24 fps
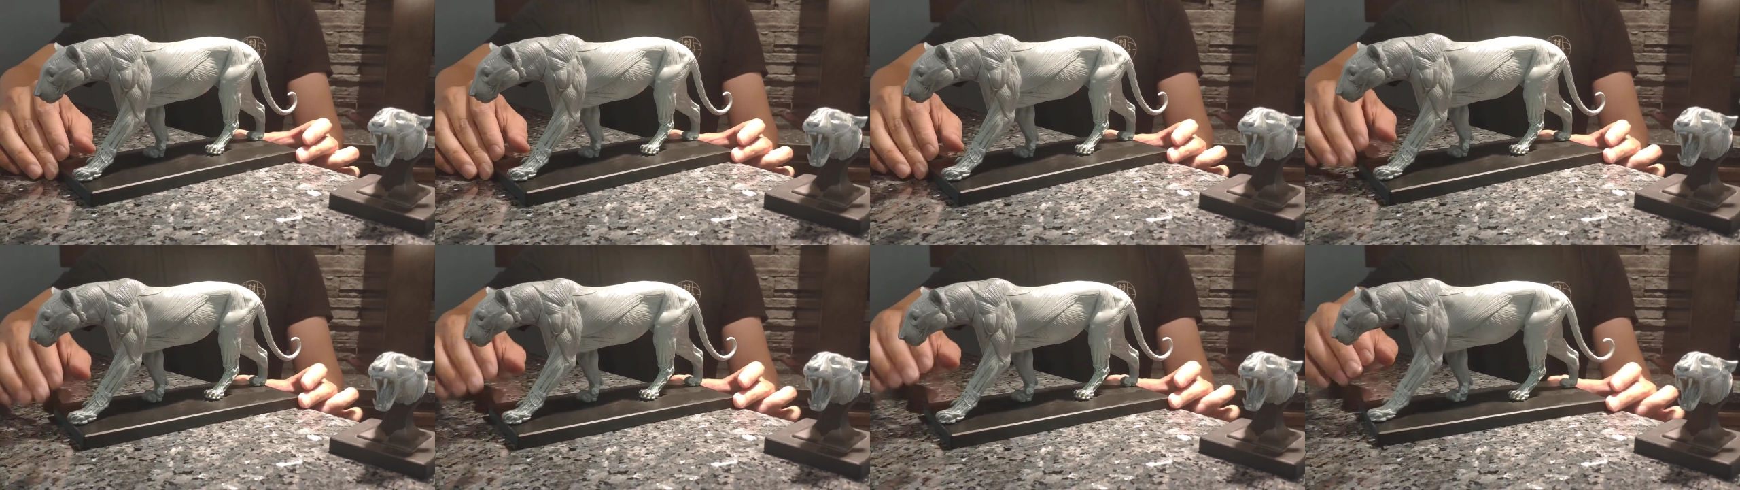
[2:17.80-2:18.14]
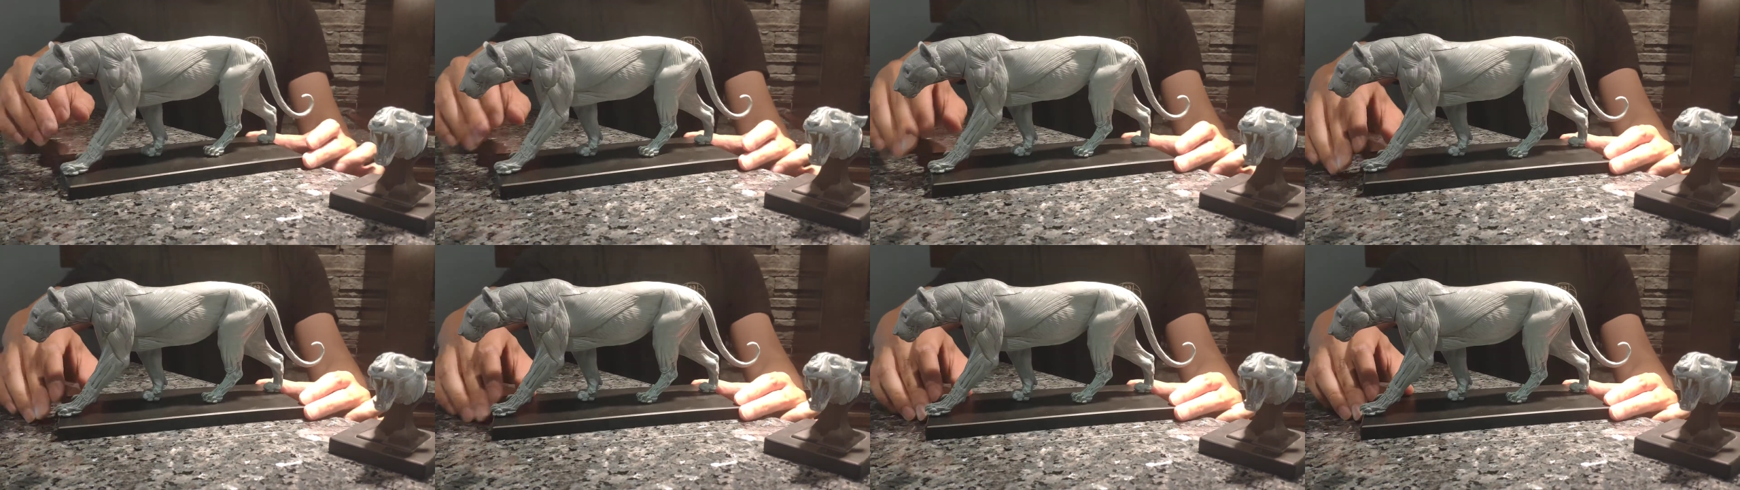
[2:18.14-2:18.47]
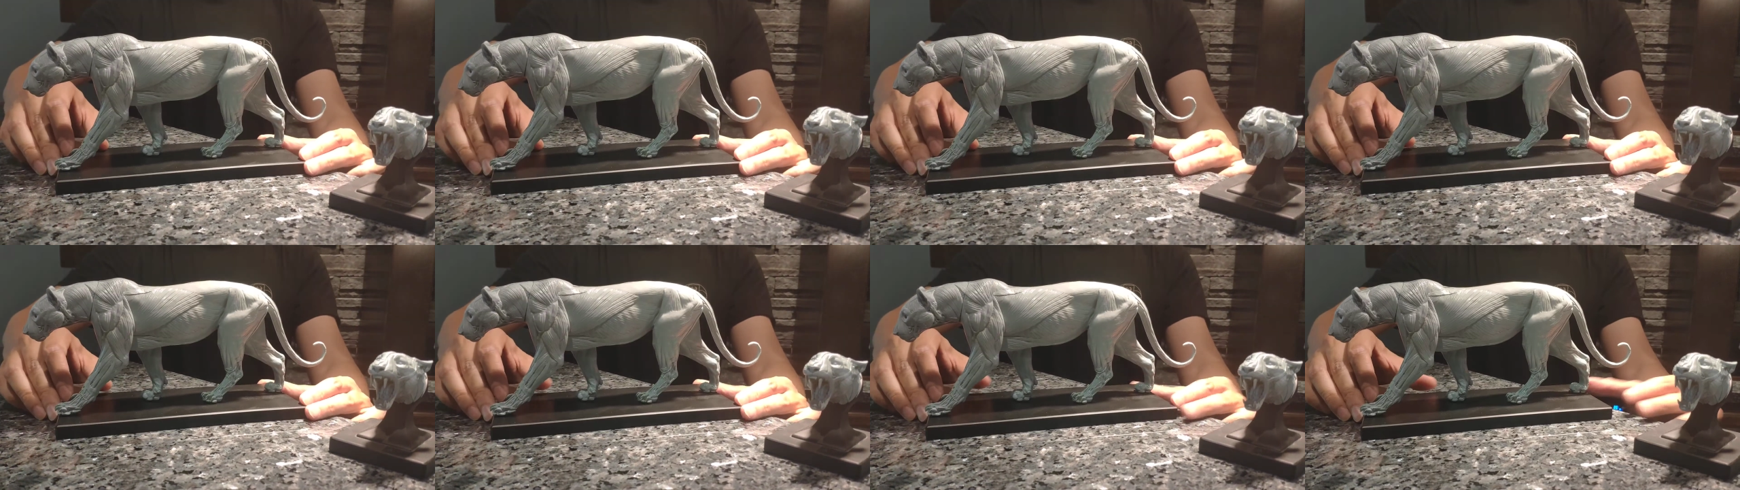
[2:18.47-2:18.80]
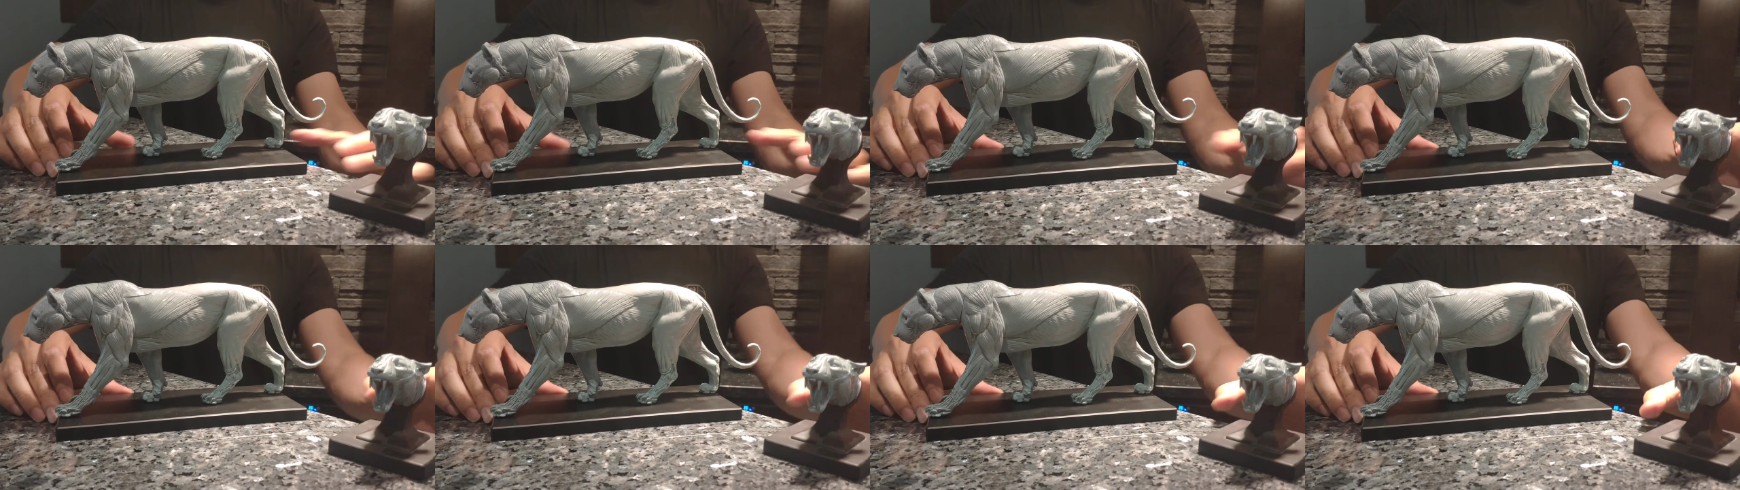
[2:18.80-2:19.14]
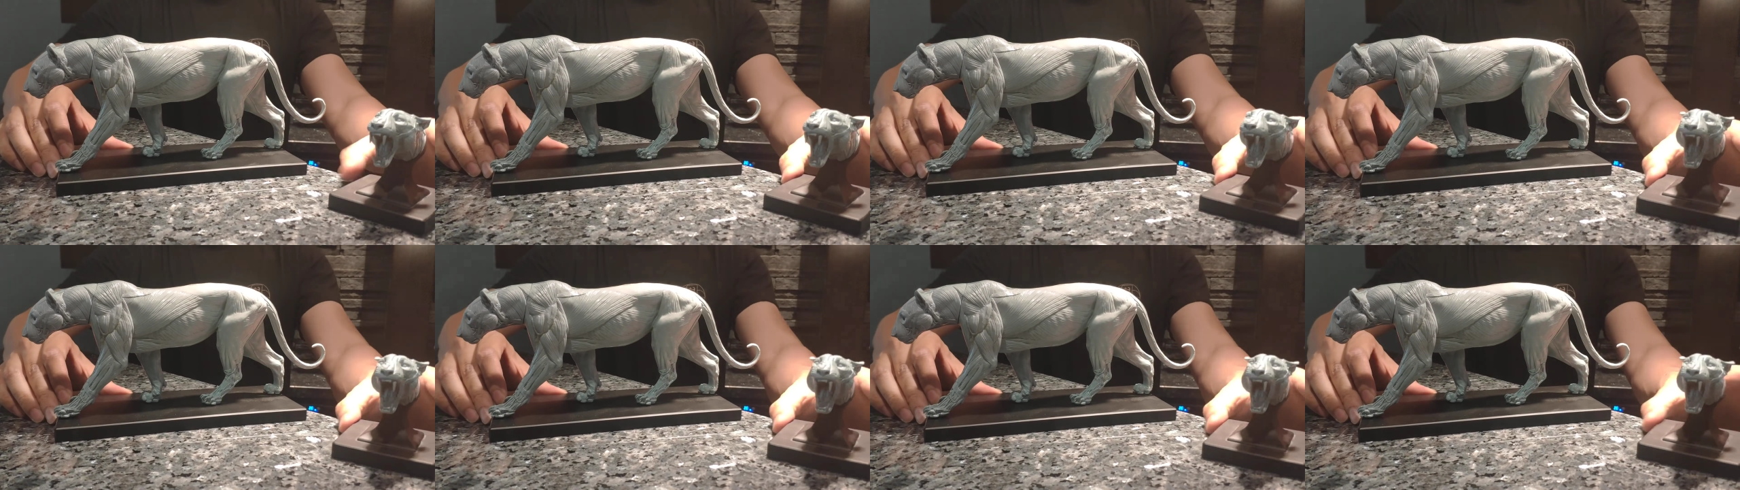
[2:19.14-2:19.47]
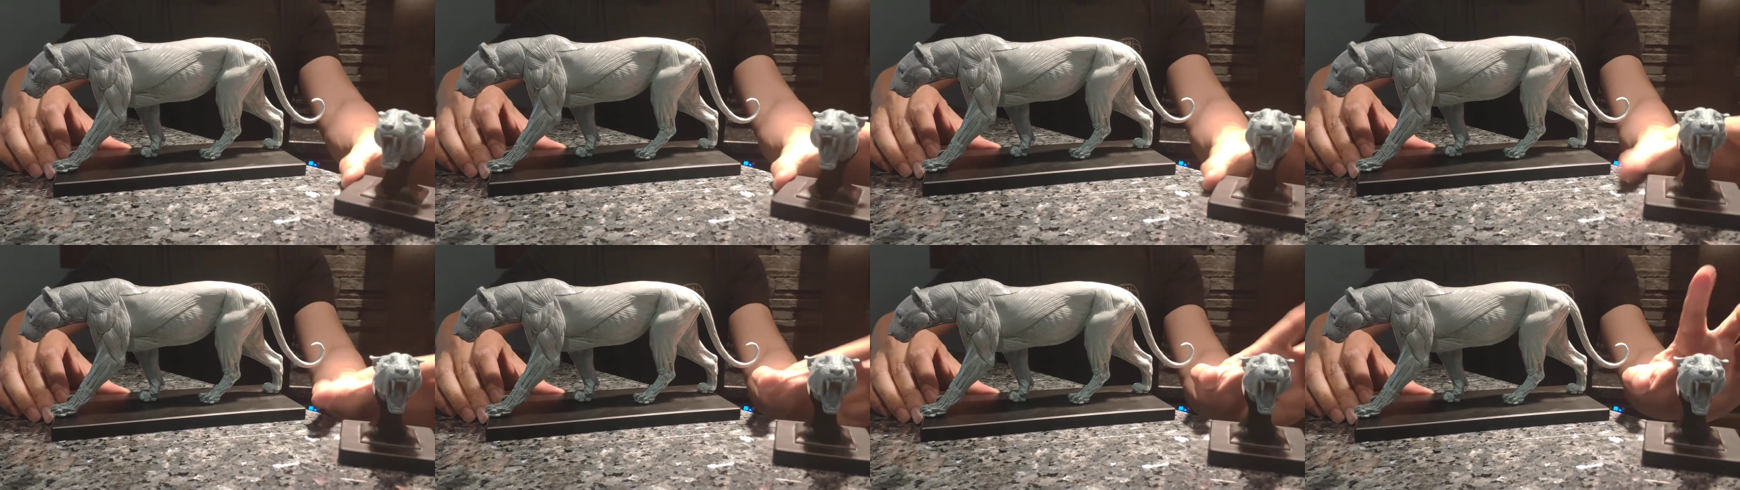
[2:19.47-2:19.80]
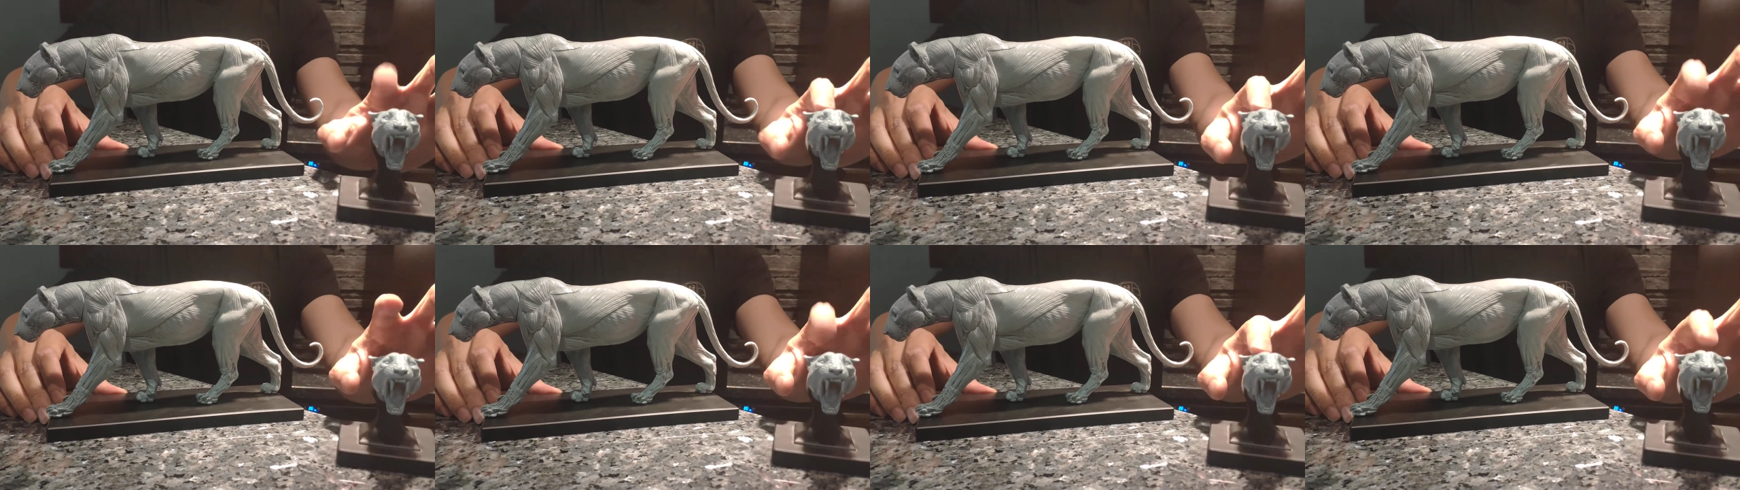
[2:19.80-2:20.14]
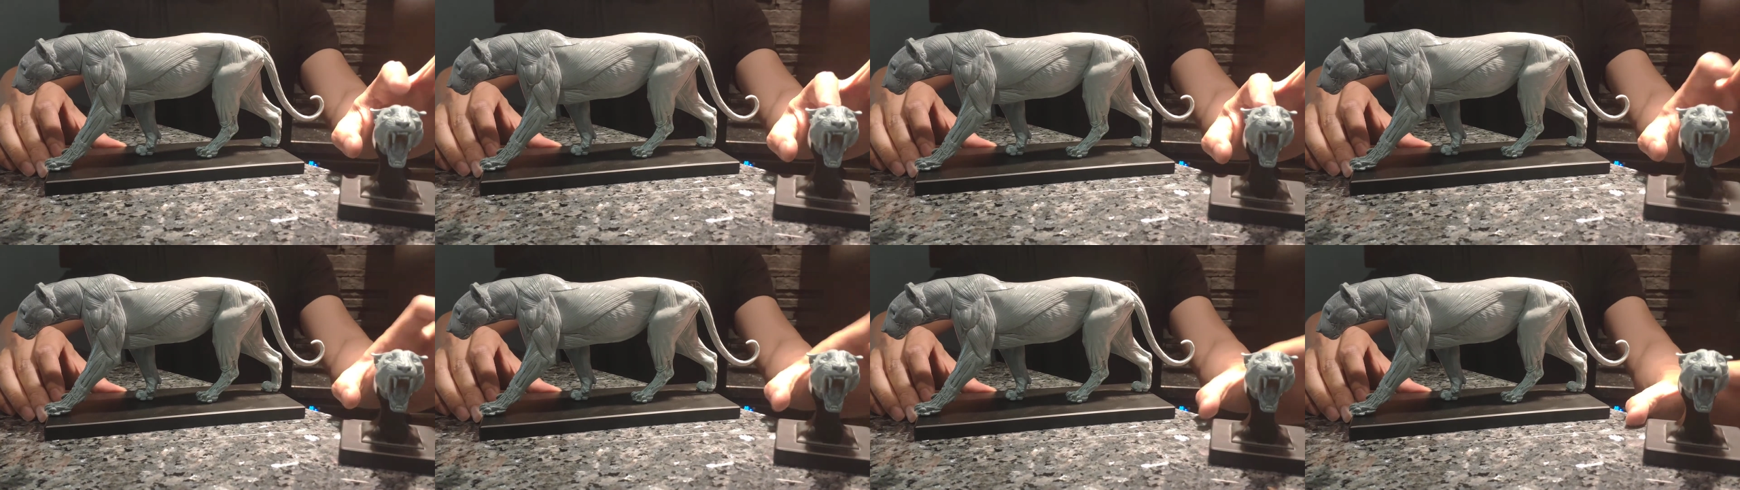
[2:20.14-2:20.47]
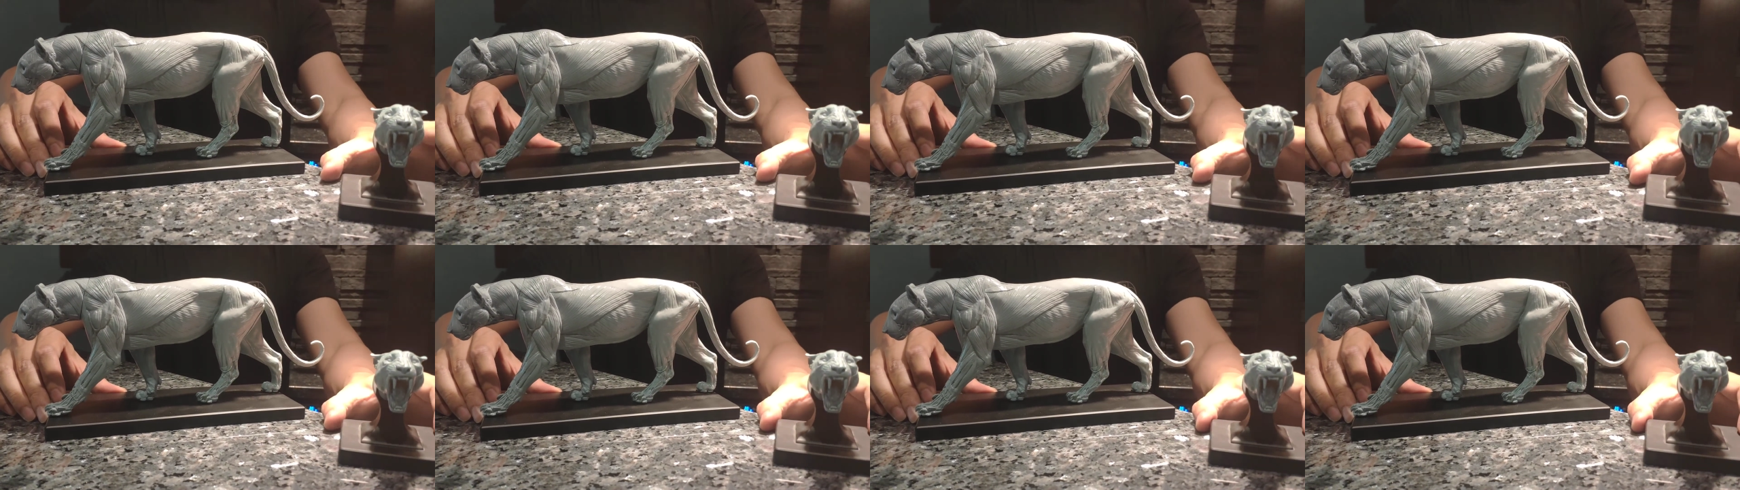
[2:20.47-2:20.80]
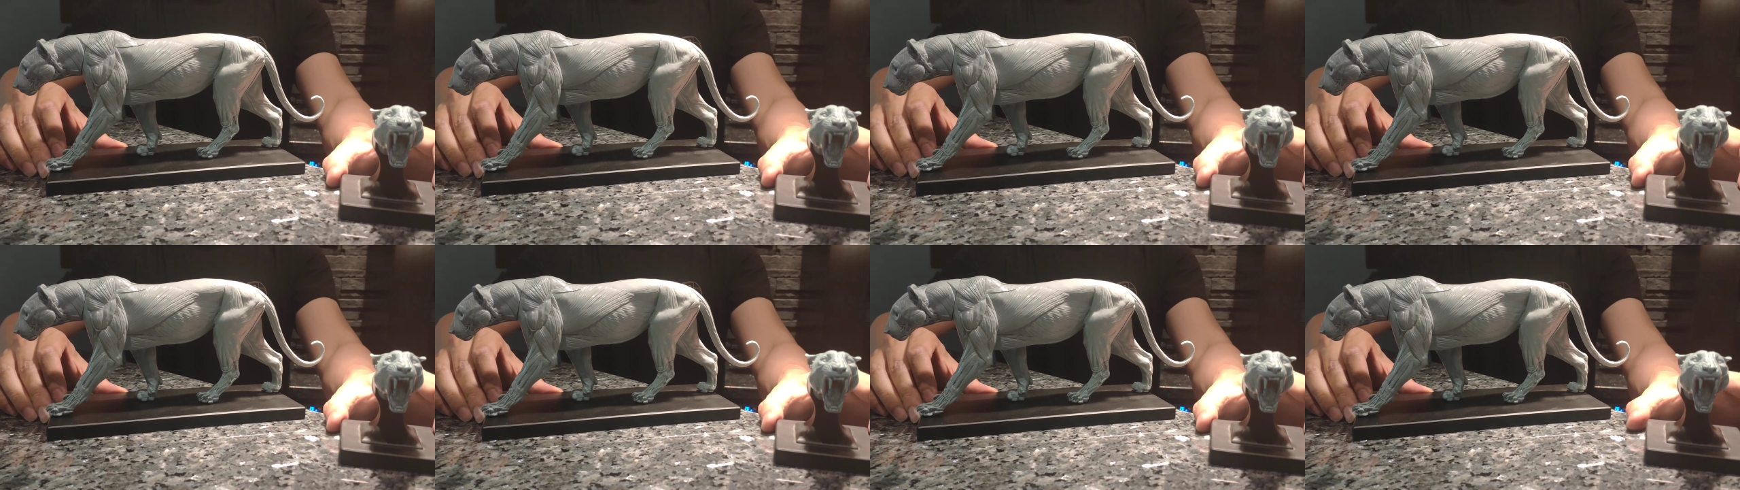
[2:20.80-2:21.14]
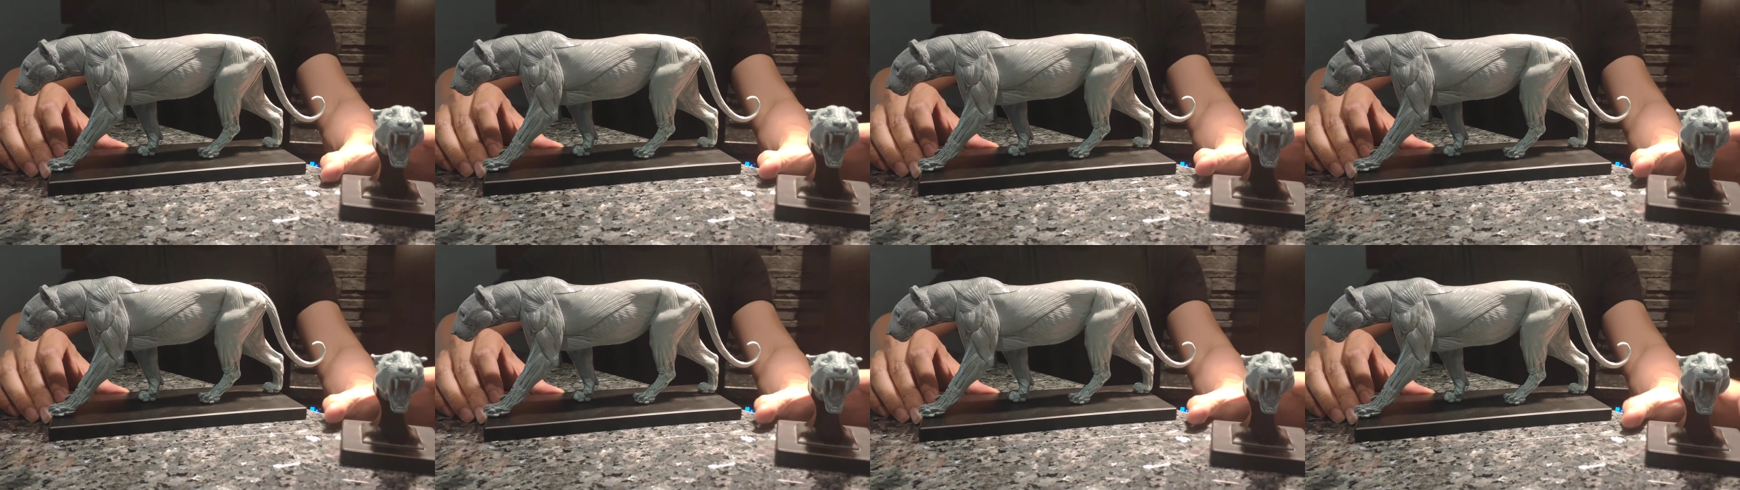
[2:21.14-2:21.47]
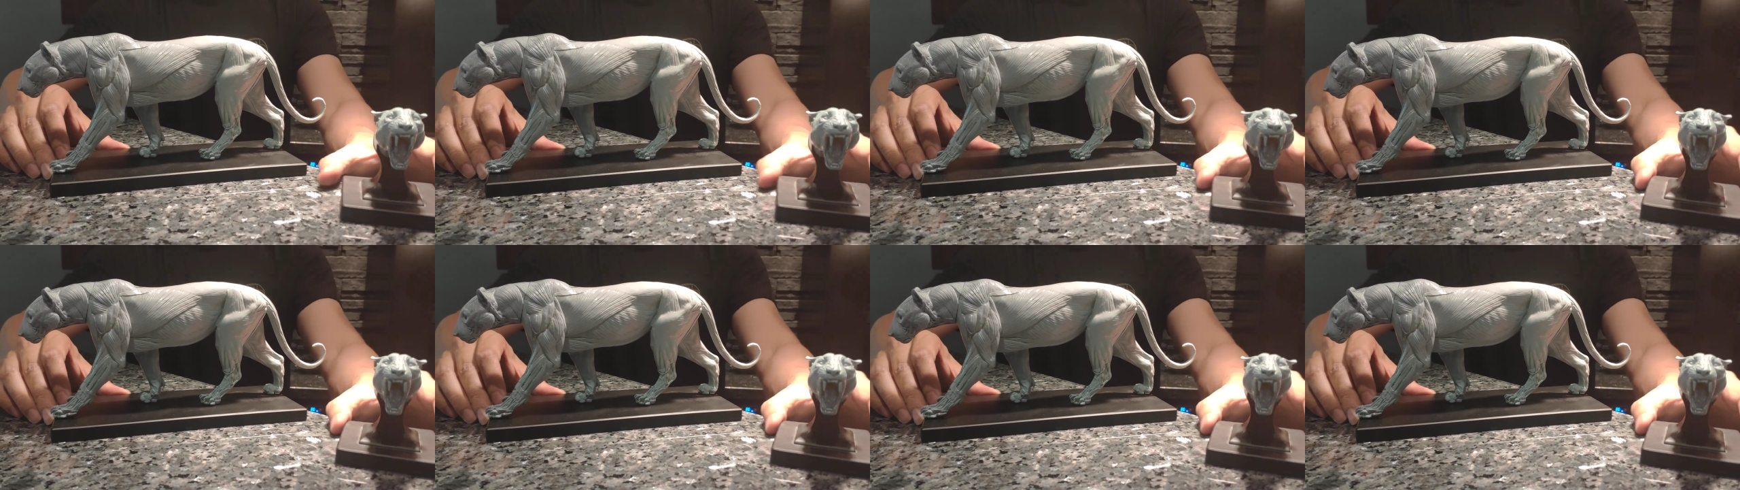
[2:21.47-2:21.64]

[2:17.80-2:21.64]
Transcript: (no speaker visible)